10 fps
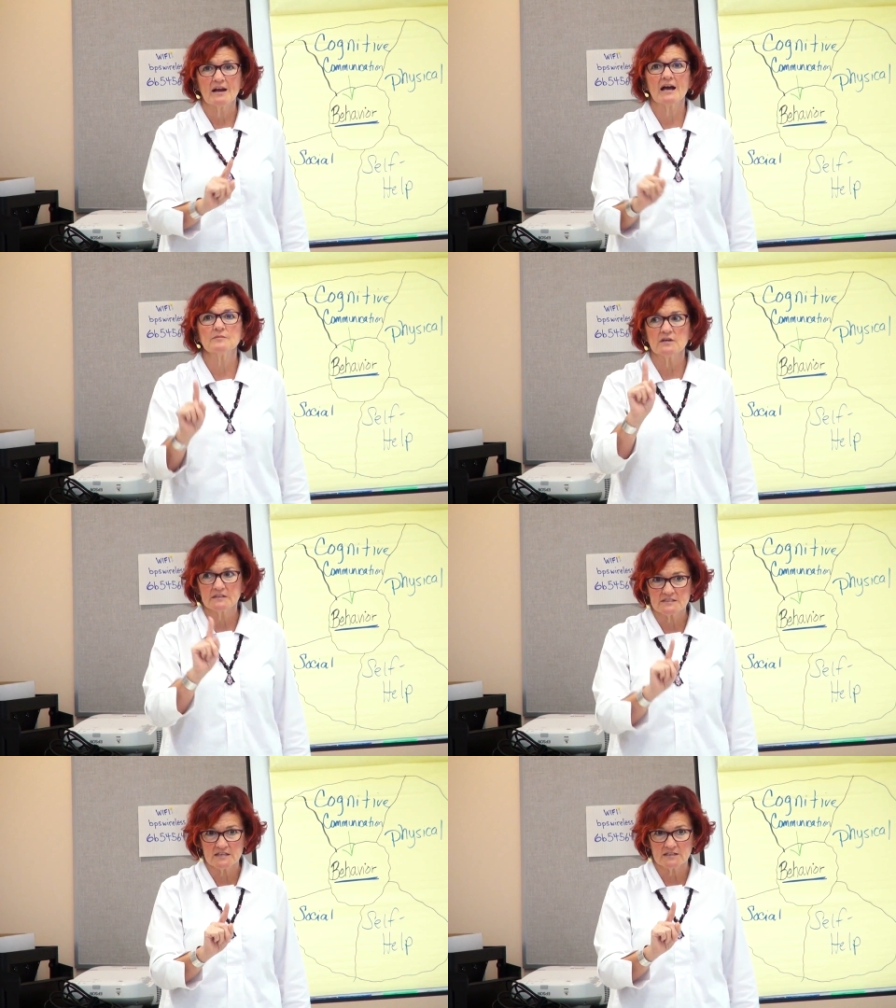I'm not
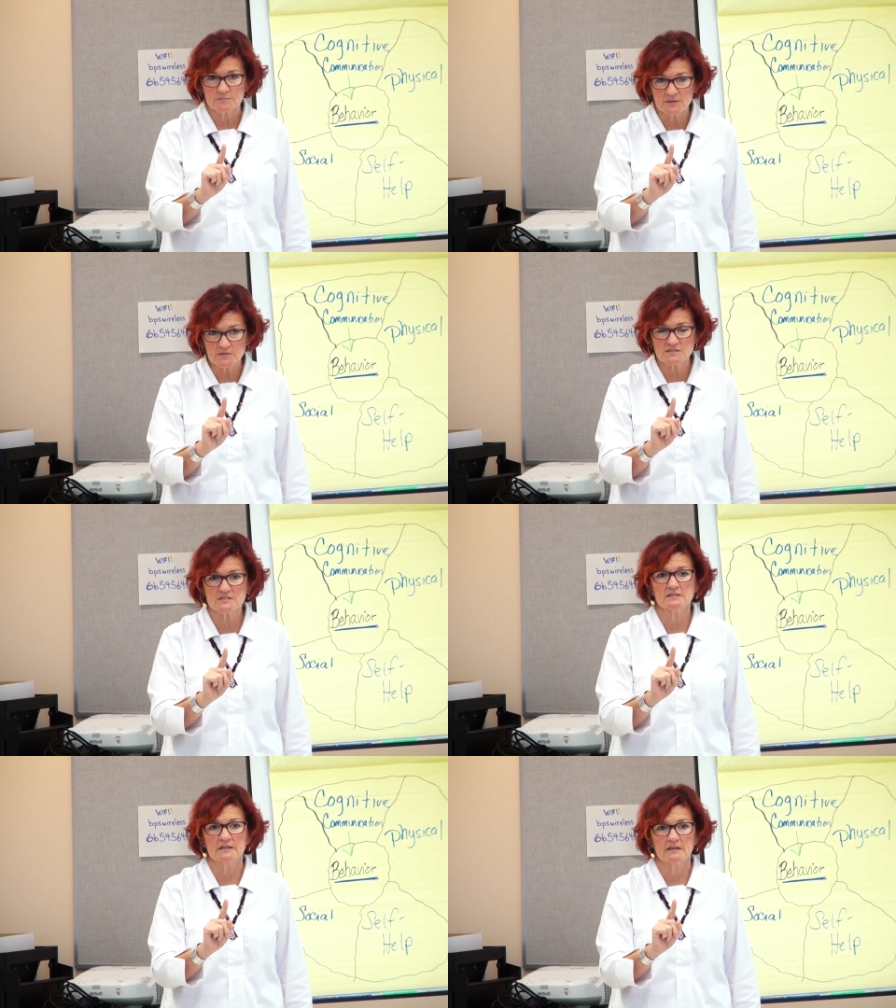going to take it
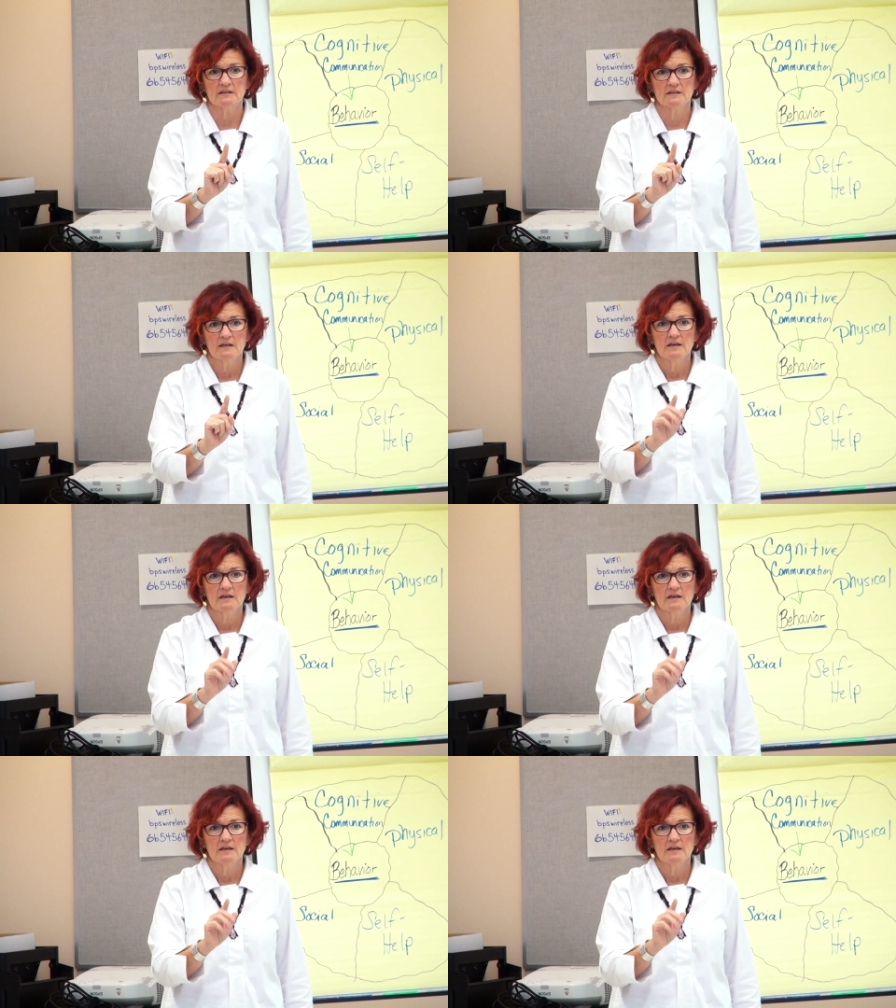personally,